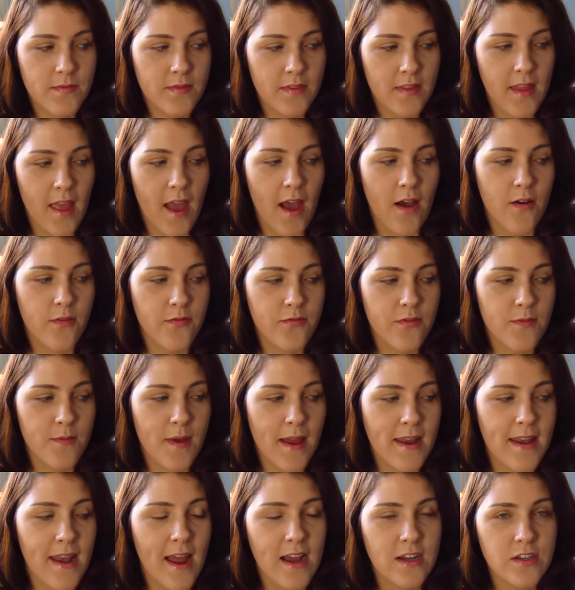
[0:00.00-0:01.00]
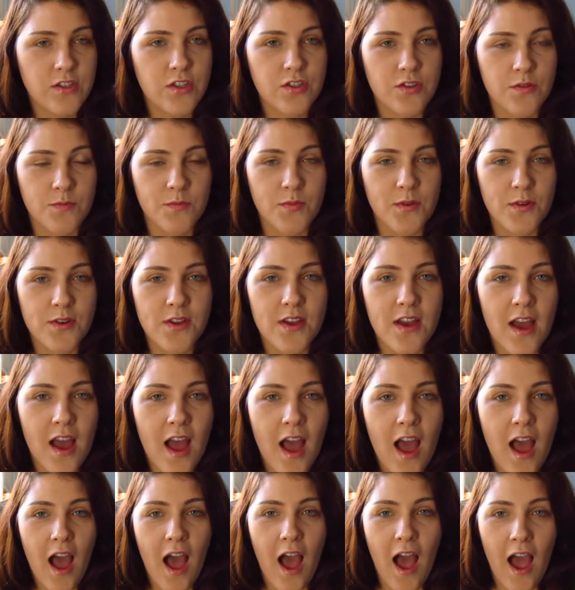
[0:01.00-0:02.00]
Now, for my national book,
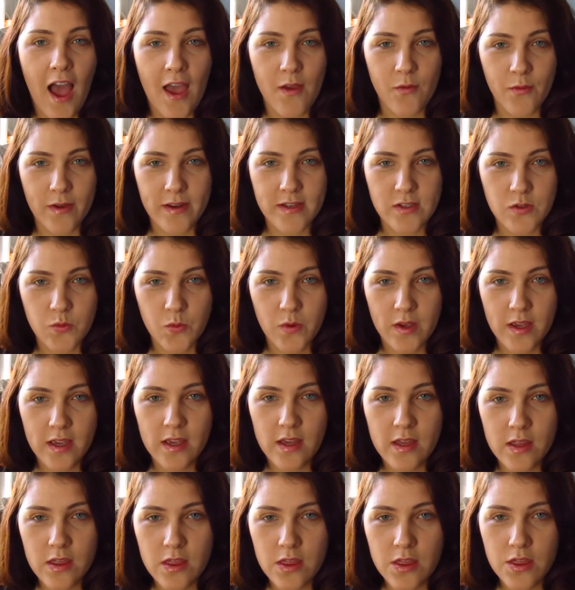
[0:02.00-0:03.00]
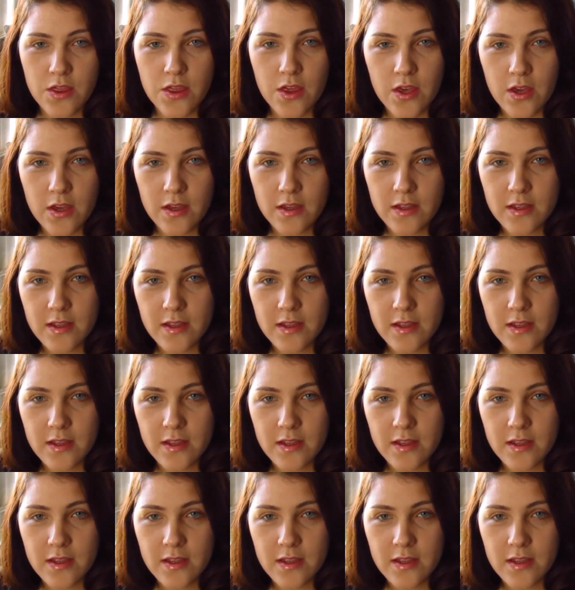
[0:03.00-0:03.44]
I went with